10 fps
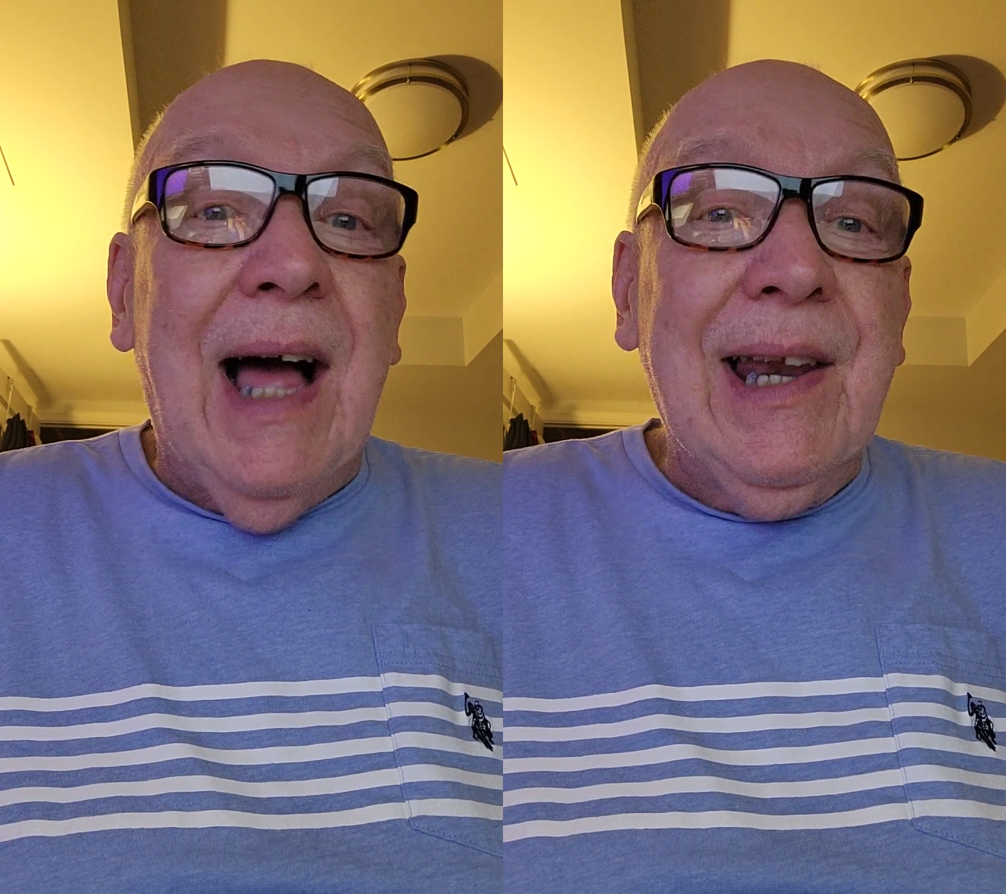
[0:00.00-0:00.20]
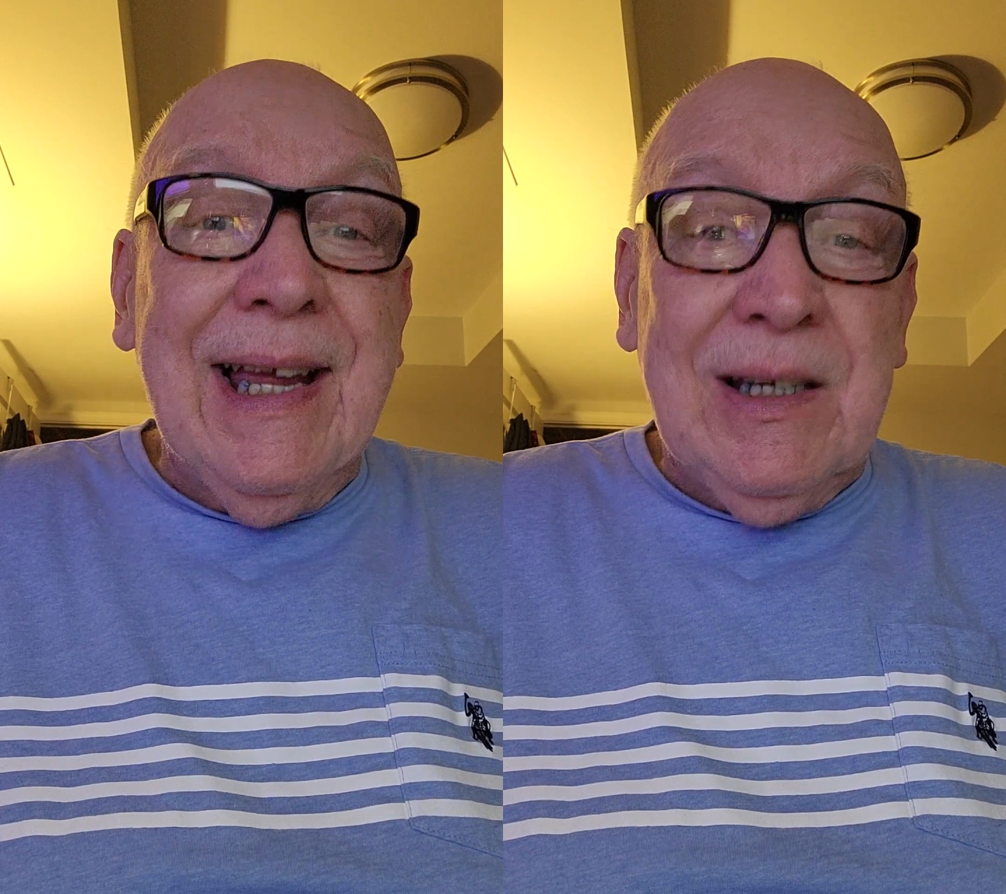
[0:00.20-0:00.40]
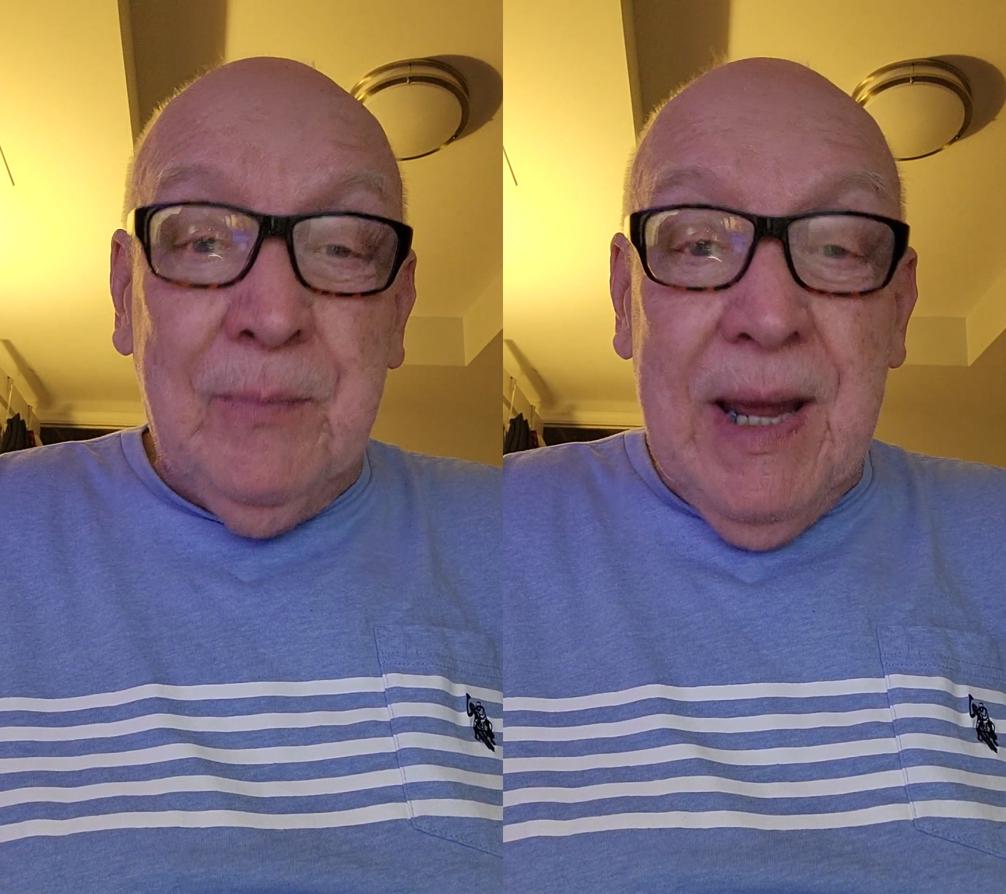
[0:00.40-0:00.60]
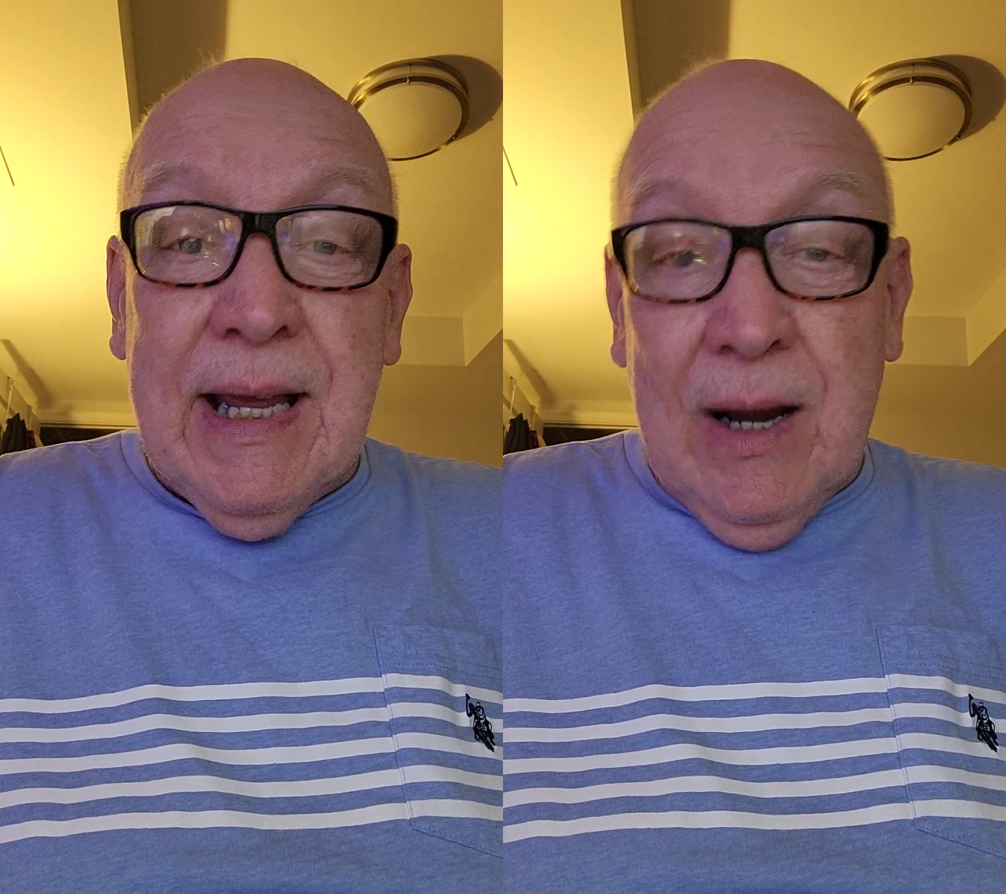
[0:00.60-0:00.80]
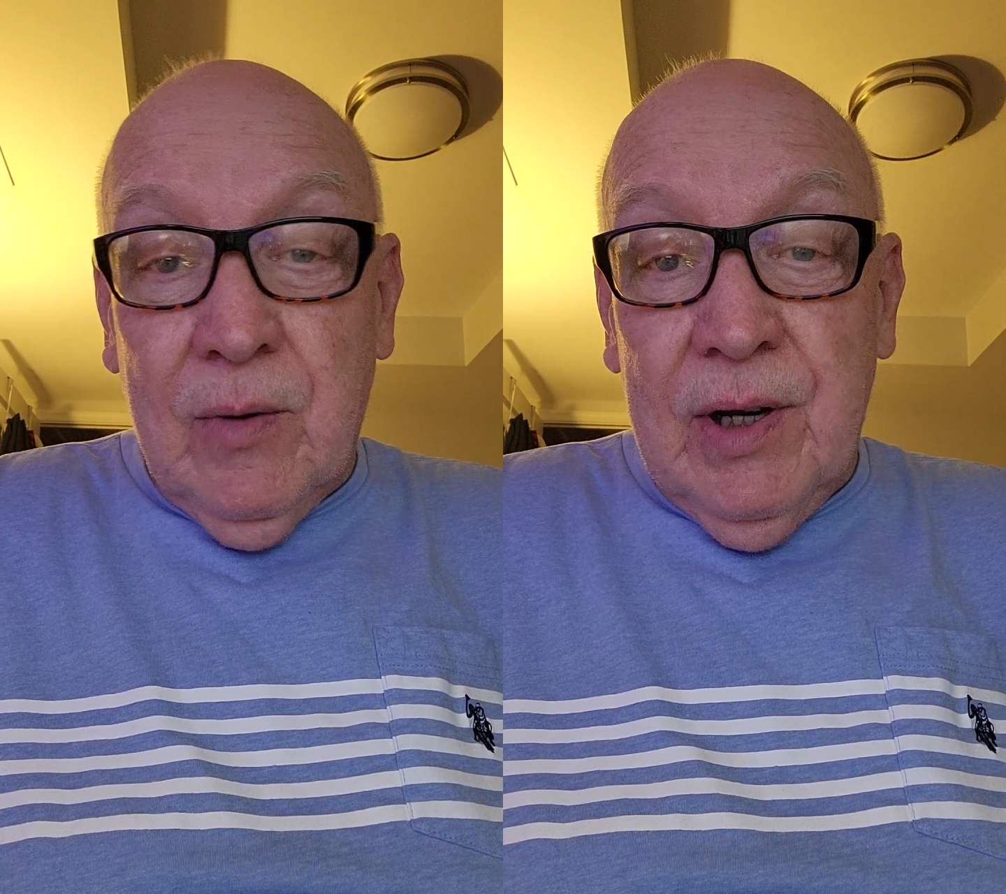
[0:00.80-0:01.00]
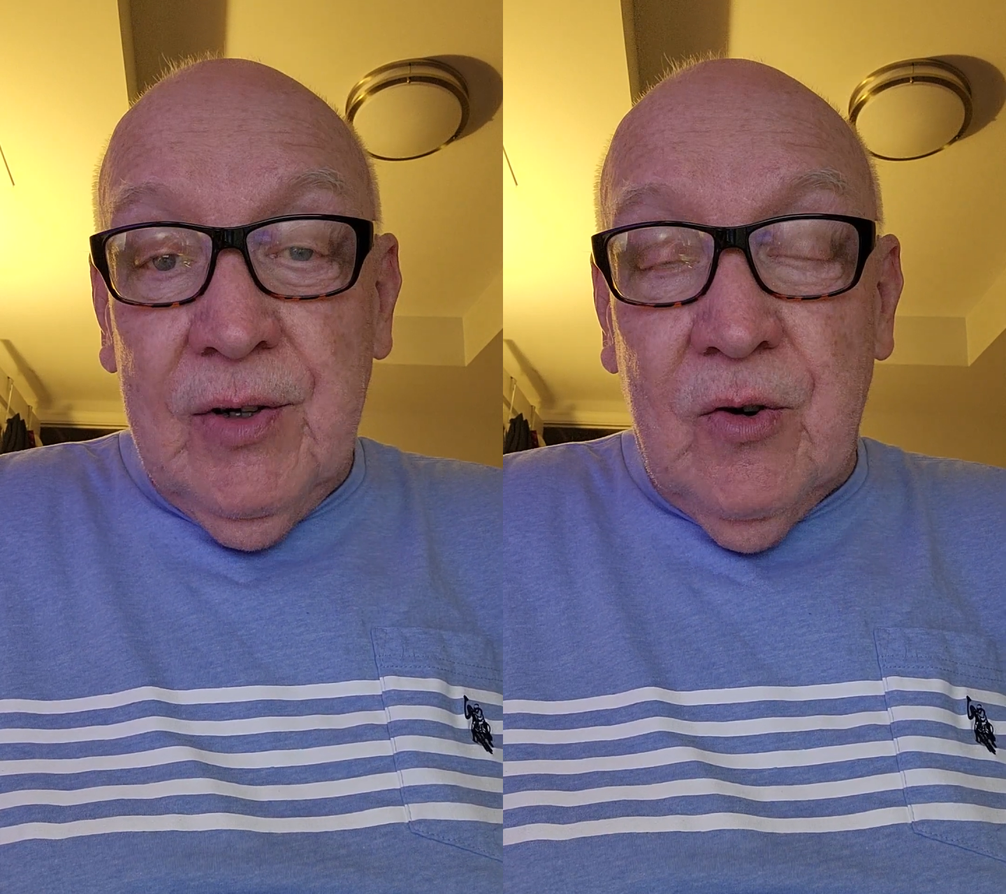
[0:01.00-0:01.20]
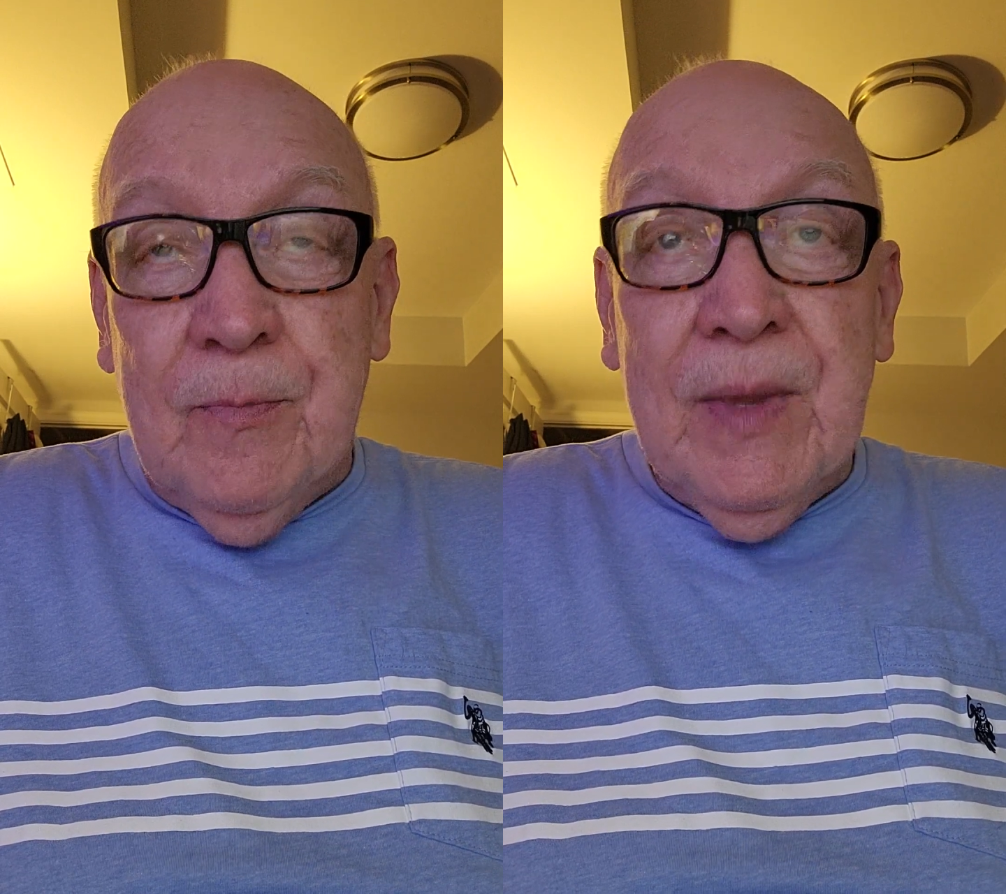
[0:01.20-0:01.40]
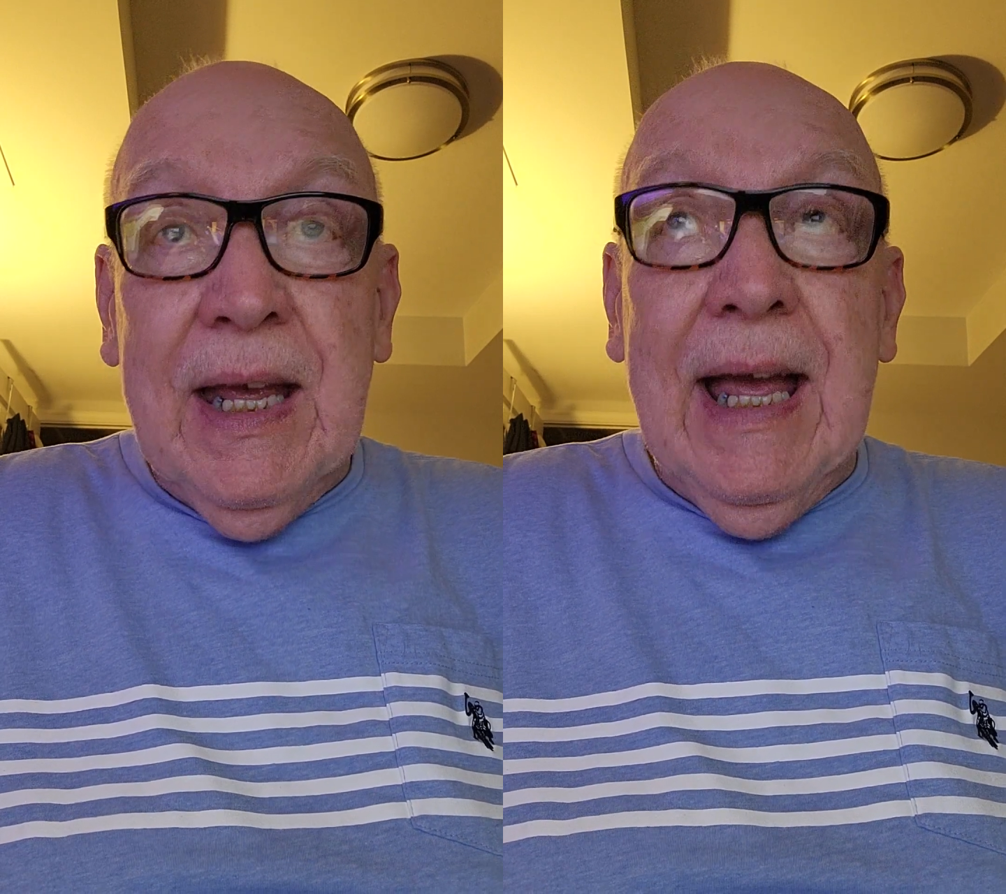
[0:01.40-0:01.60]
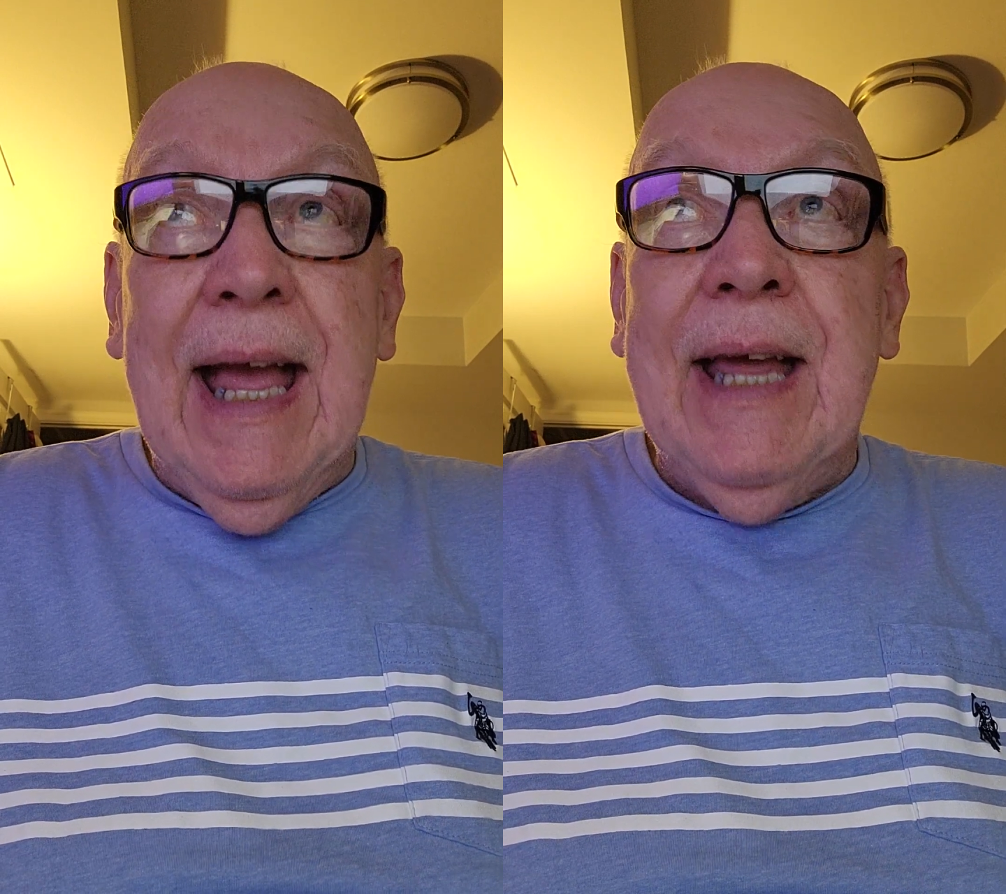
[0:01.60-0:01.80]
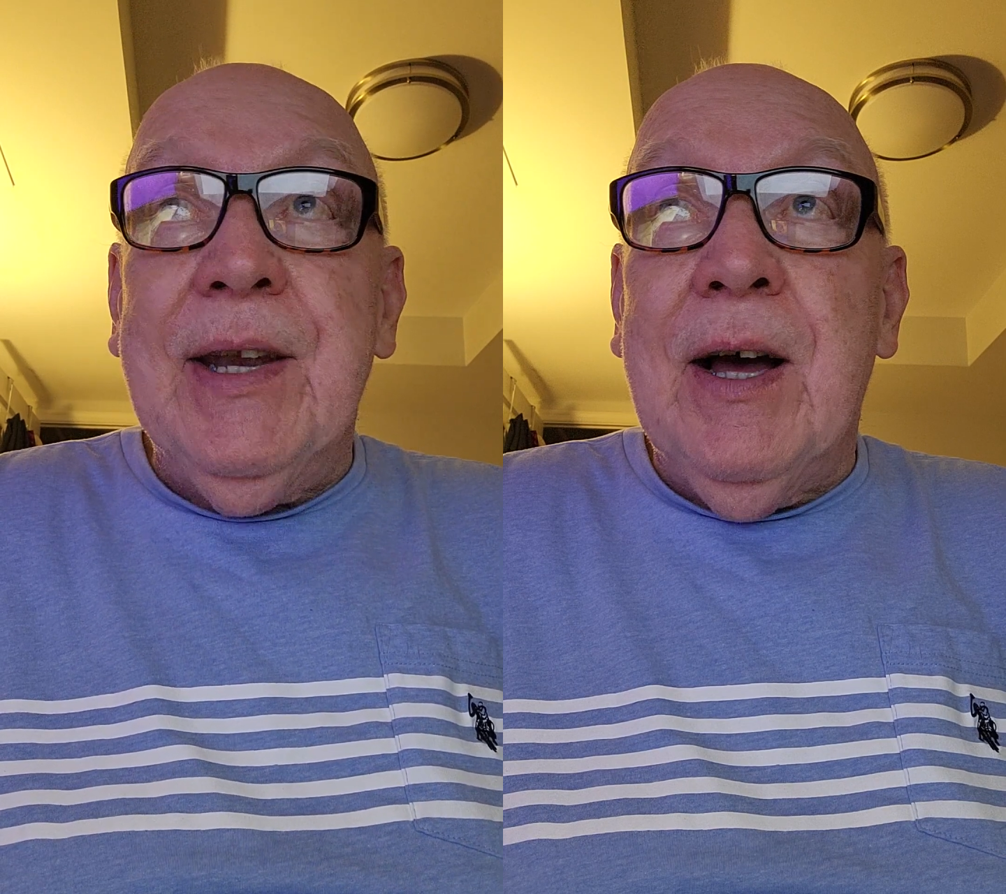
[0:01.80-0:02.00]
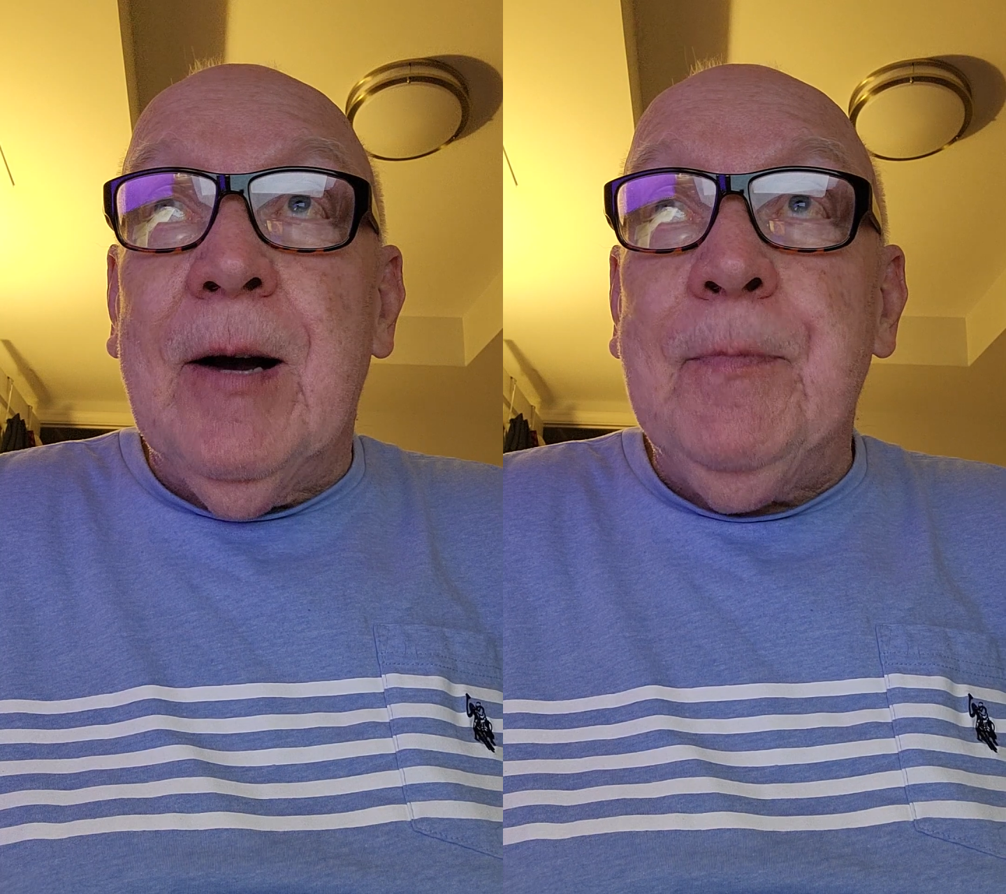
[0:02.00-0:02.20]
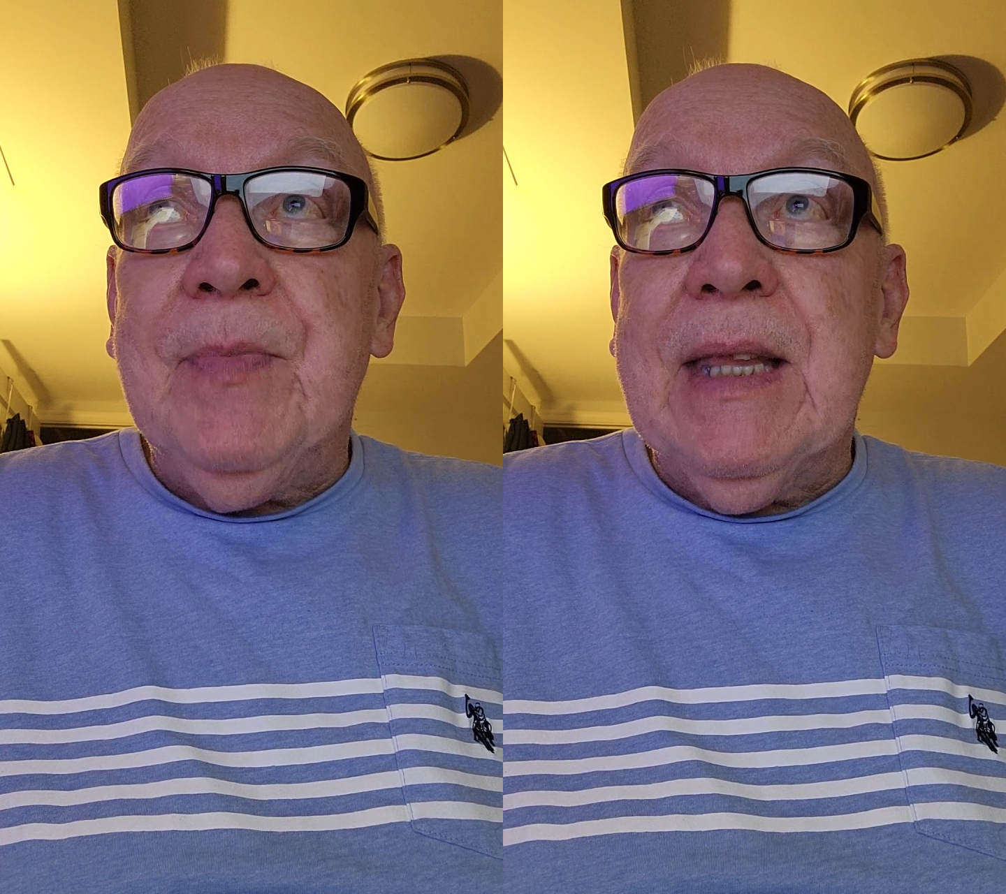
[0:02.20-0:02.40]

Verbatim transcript: I like to bake i really do and uh,